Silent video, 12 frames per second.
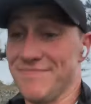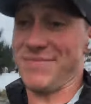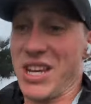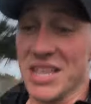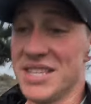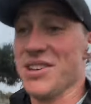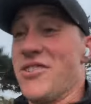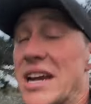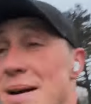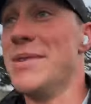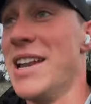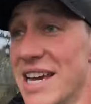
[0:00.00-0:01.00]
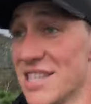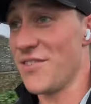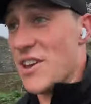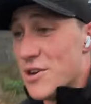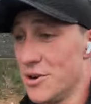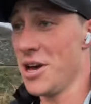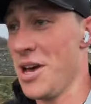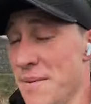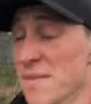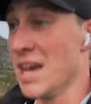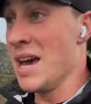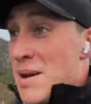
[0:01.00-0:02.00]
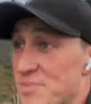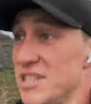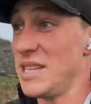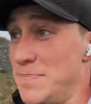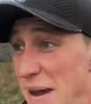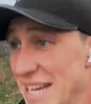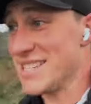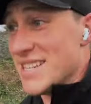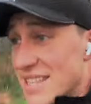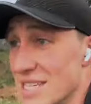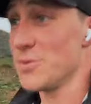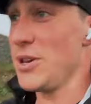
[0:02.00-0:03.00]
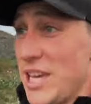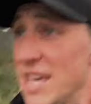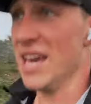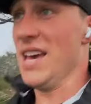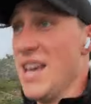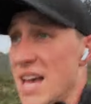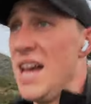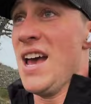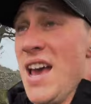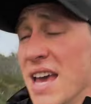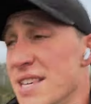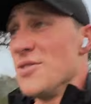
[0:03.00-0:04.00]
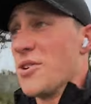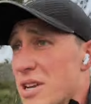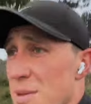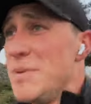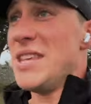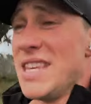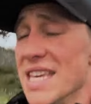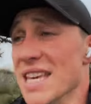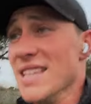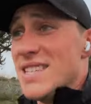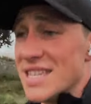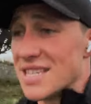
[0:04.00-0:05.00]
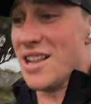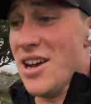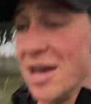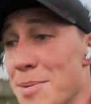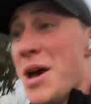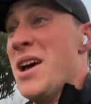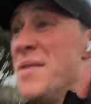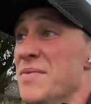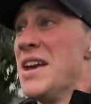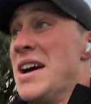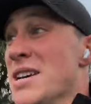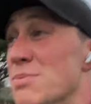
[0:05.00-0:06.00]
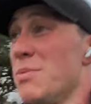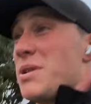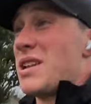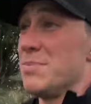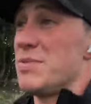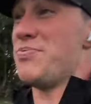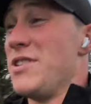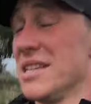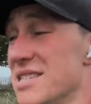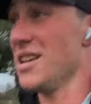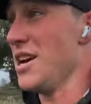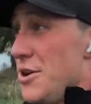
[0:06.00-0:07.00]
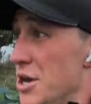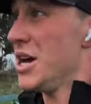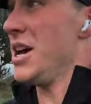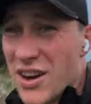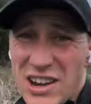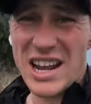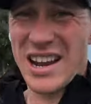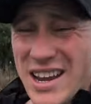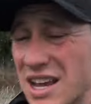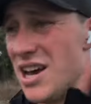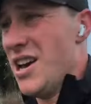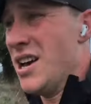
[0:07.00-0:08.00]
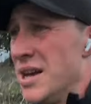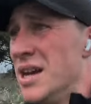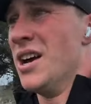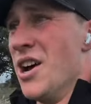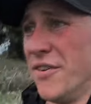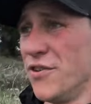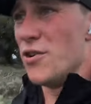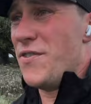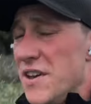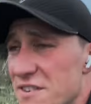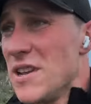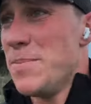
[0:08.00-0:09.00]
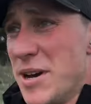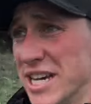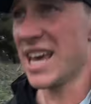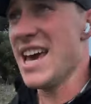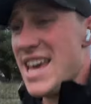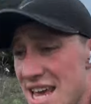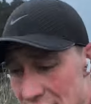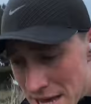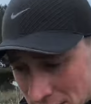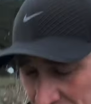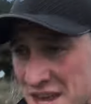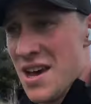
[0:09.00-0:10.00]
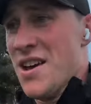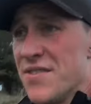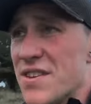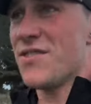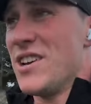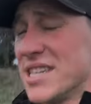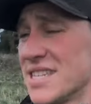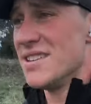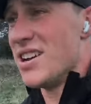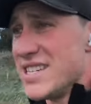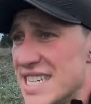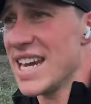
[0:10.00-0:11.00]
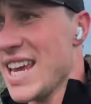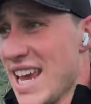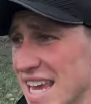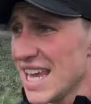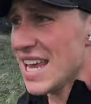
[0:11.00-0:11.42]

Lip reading: considering how pretty bad this week, it's not going to be the easiest climb. It's probably going to be pretty slow. Currently at like 450 per k, the first 9-10k.